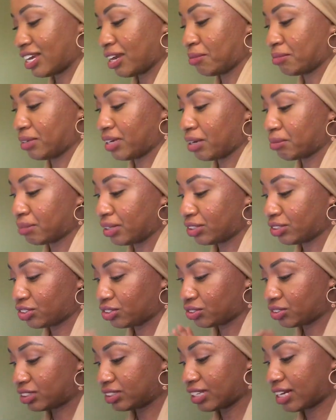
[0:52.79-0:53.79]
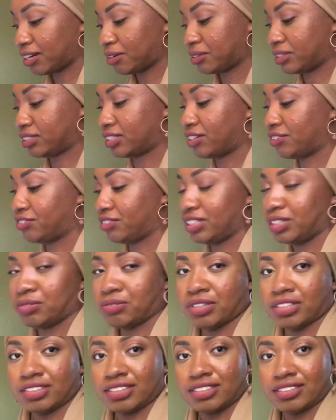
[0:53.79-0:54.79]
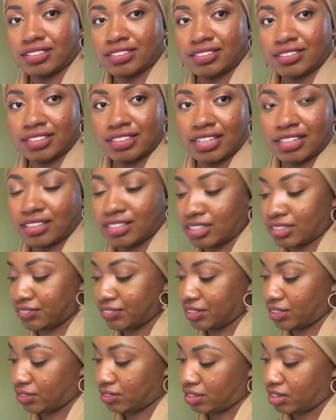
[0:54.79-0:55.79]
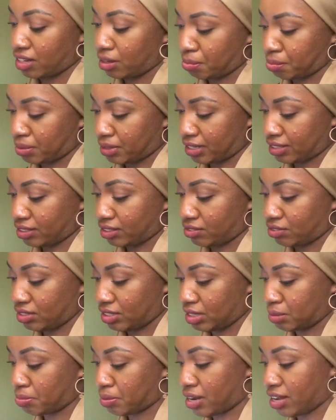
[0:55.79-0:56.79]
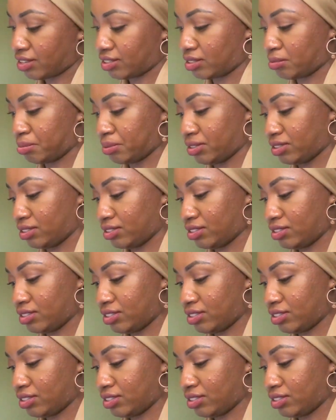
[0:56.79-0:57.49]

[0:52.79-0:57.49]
Not my usual setup because I really wanted to get this video up as soon as possible.